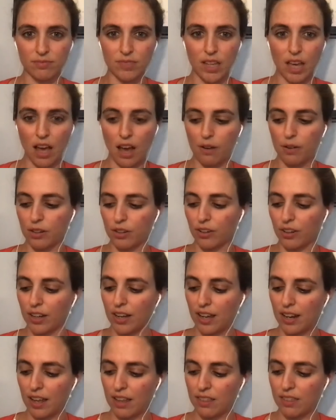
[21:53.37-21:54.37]
Yeah, I would
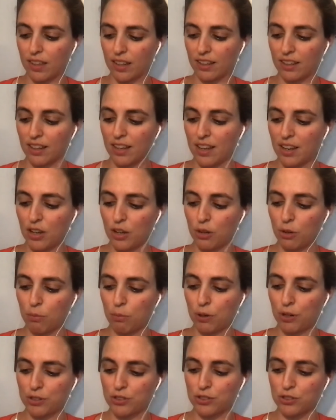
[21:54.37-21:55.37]
agree. And I think,
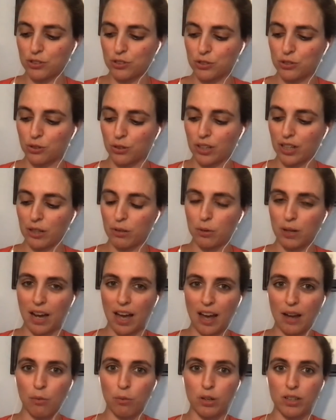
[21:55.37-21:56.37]
personal story, when
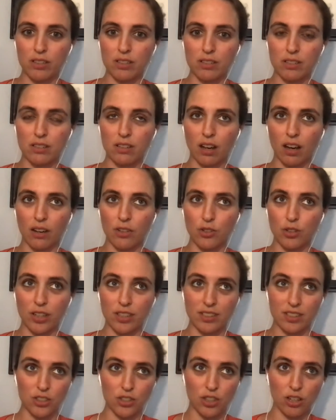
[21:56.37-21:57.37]
I was
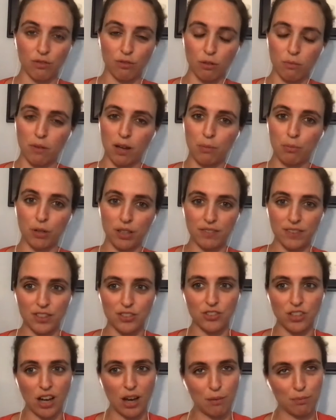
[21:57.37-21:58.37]
transitioning from my
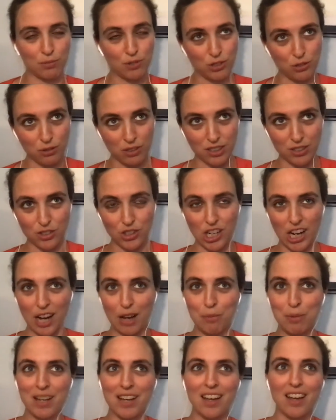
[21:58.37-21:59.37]
previous job to this
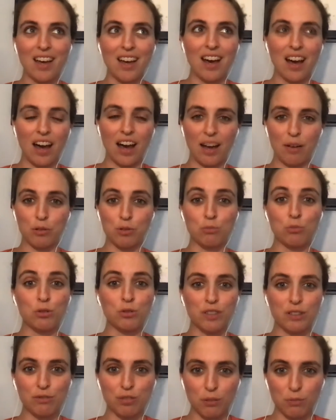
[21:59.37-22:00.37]
job, I was
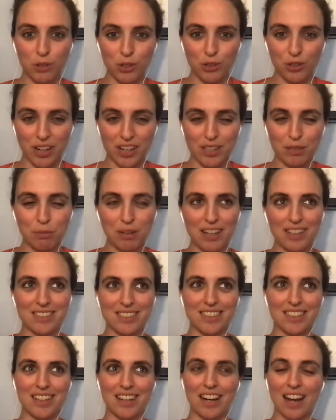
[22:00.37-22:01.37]
moving from New York to
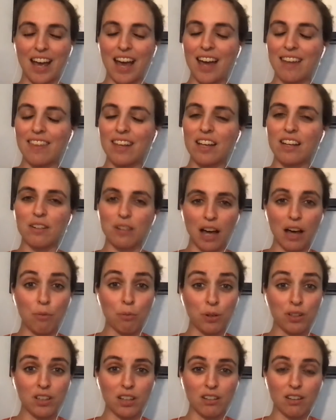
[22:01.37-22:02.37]
Boston, and I had like a
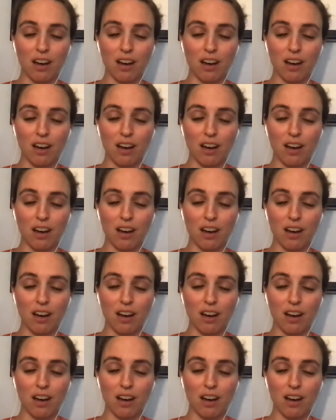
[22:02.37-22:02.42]
really